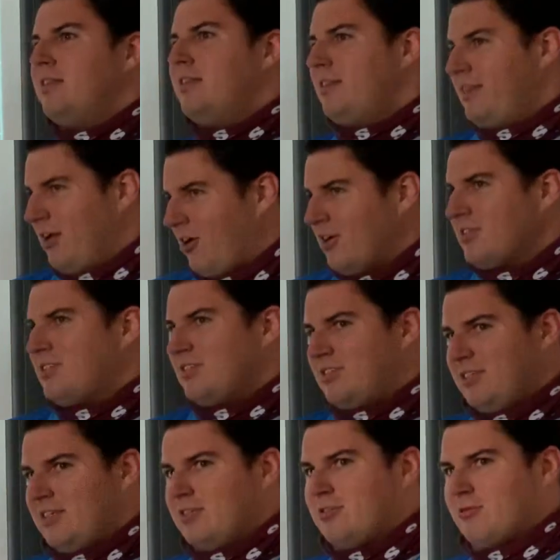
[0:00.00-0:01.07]

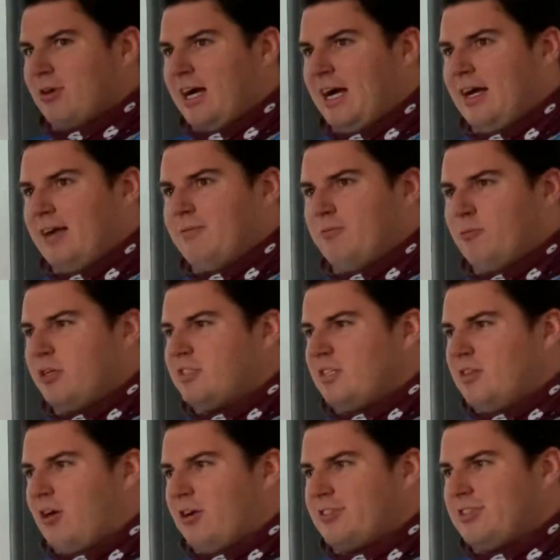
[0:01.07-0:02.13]
Narcissist, right? And what's a
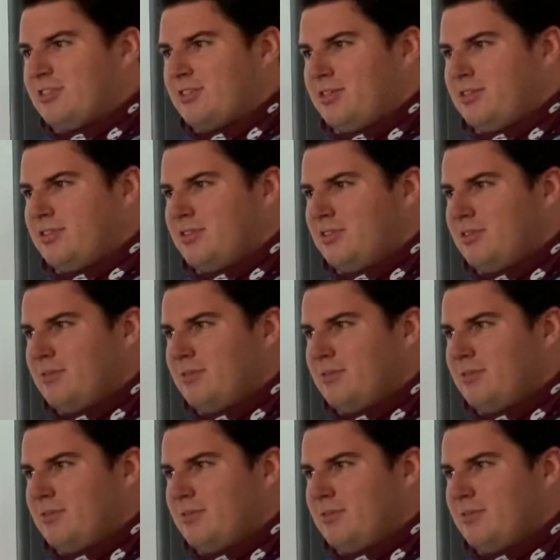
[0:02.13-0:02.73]
narcissist?